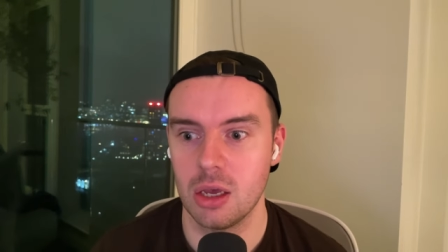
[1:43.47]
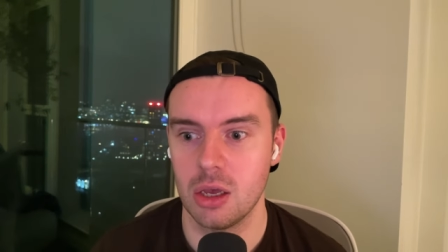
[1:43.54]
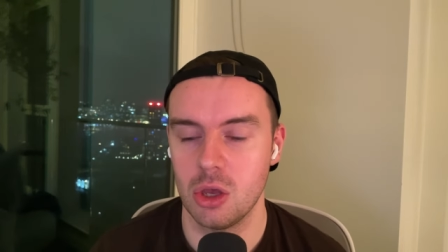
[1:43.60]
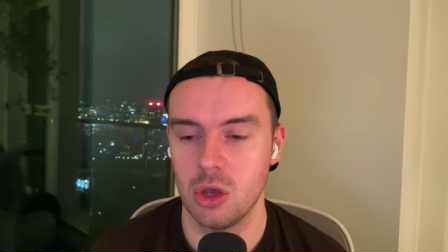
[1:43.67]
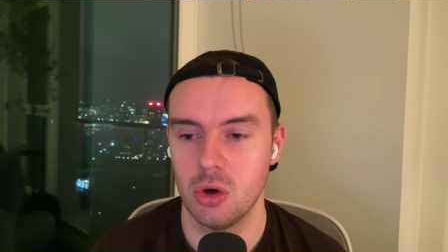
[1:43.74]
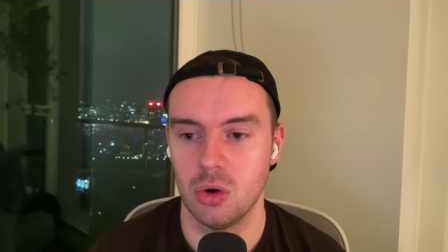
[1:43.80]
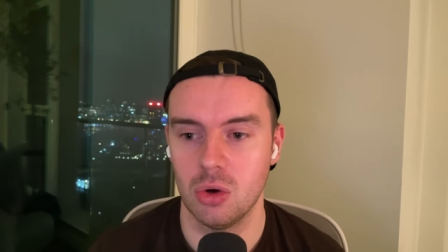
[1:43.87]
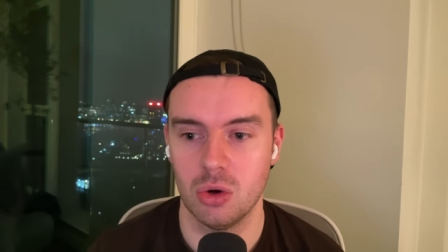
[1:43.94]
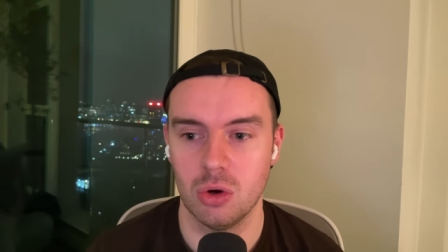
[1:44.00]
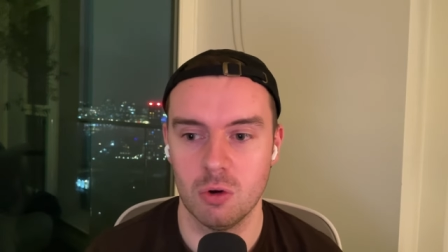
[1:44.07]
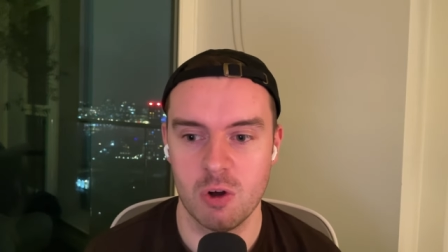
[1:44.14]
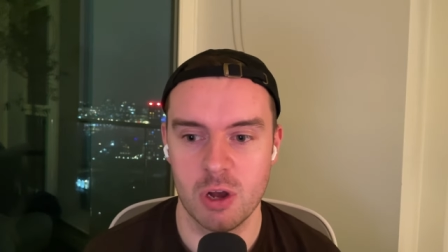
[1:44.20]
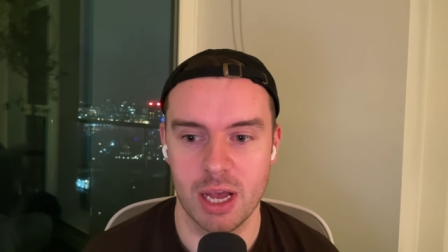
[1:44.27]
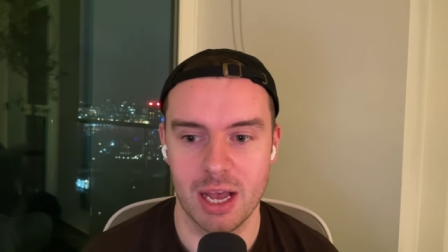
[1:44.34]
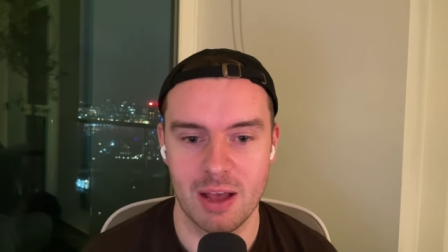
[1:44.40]

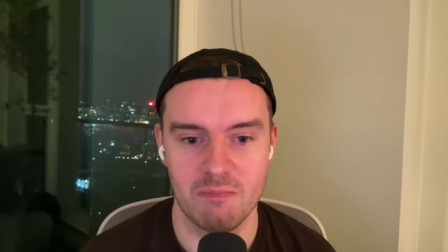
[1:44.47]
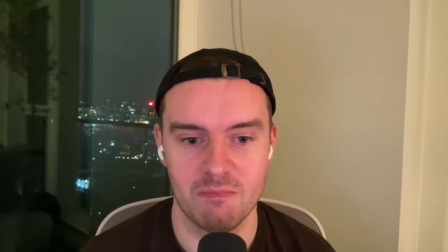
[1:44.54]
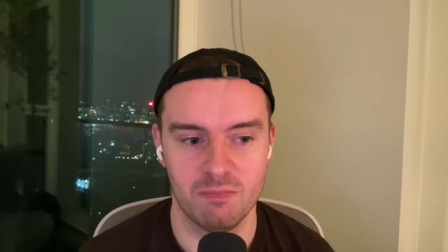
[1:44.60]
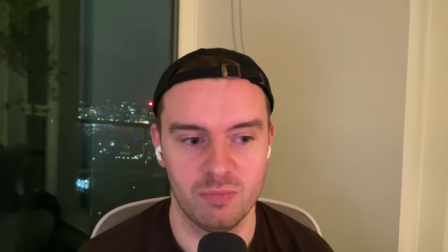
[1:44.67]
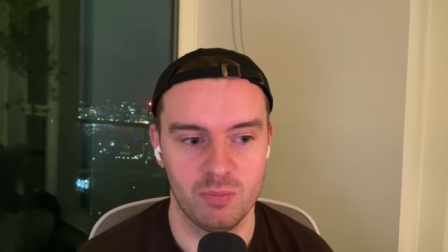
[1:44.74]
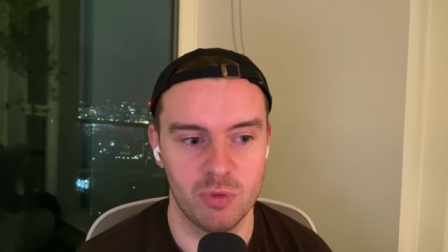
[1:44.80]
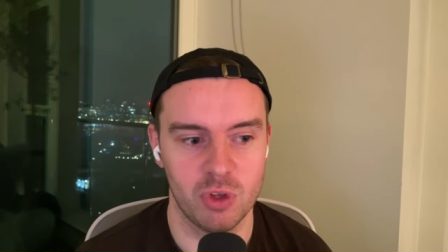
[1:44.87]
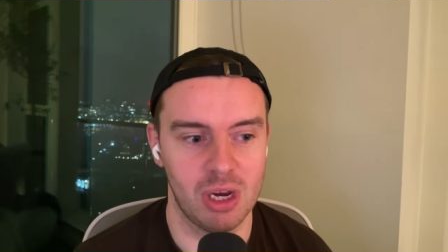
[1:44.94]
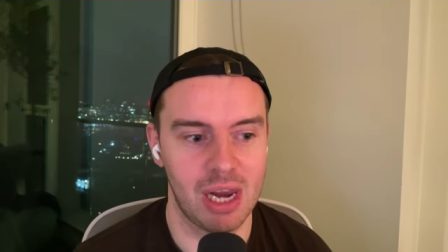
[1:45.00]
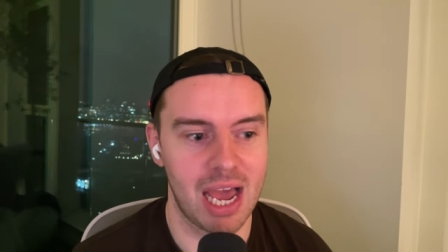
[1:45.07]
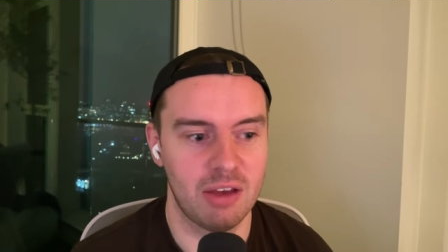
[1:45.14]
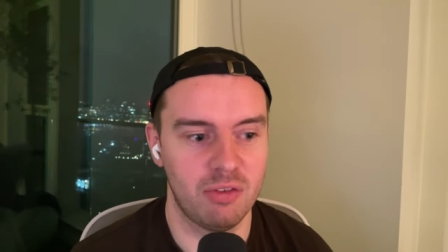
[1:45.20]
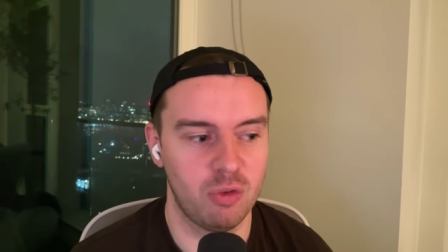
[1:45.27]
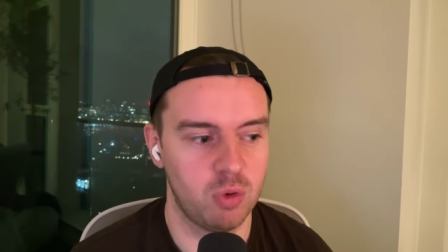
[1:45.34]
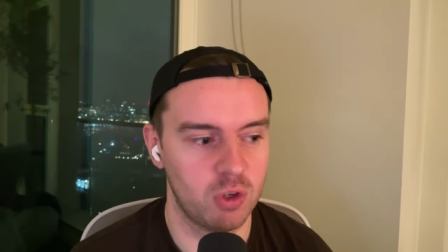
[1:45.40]
your um, your
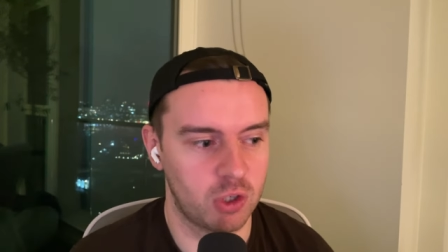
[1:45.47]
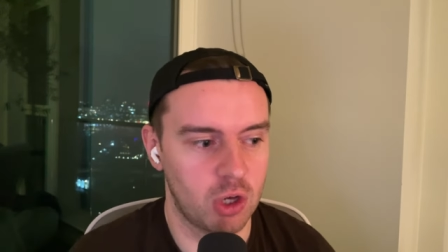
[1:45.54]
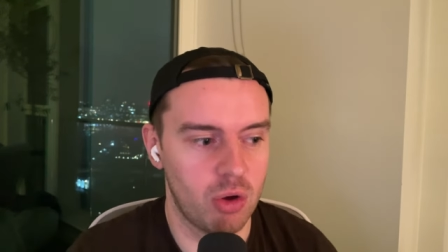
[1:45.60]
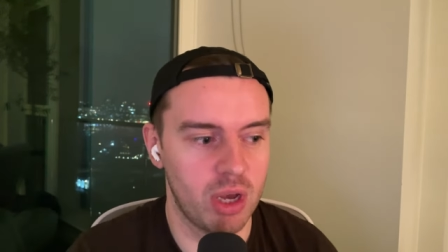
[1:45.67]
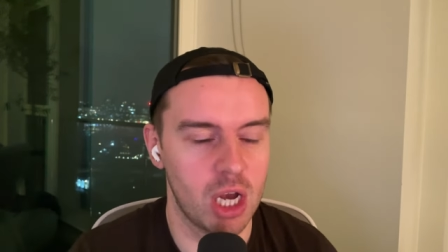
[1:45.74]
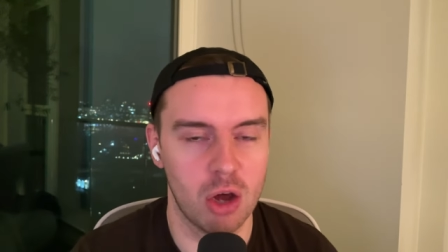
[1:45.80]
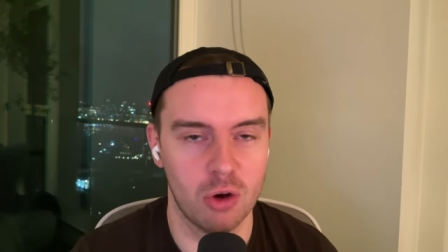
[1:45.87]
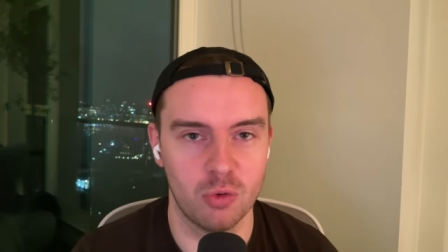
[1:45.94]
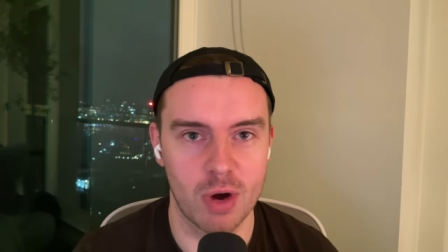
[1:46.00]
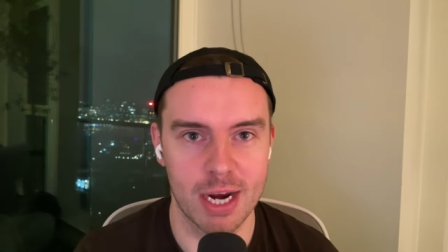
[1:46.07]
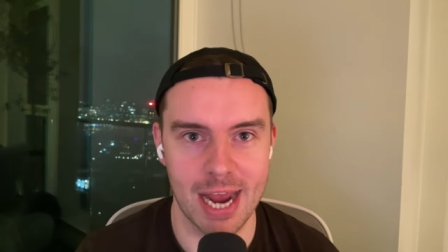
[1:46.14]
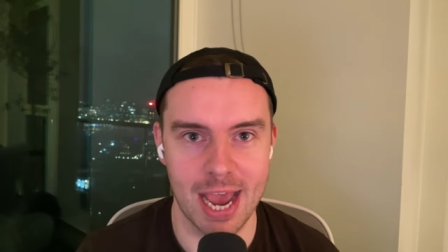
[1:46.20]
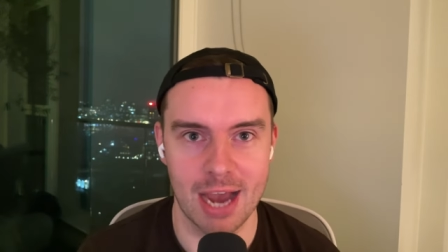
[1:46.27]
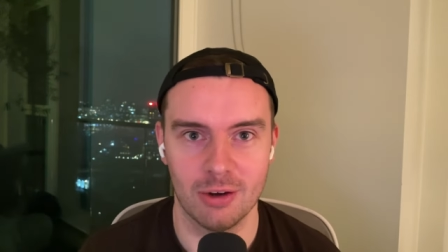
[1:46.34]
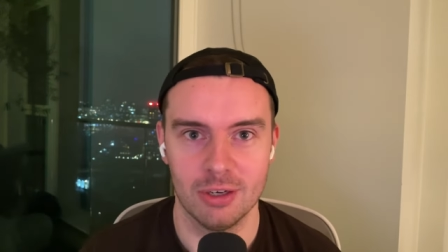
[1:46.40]
life, what's going on right
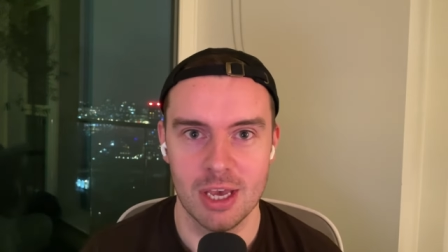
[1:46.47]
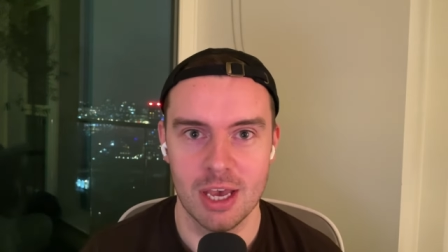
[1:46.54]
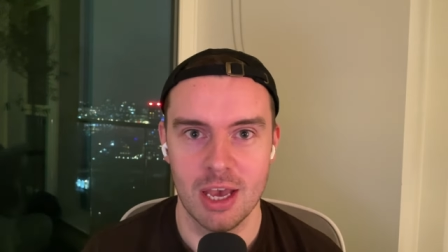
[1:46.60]
now,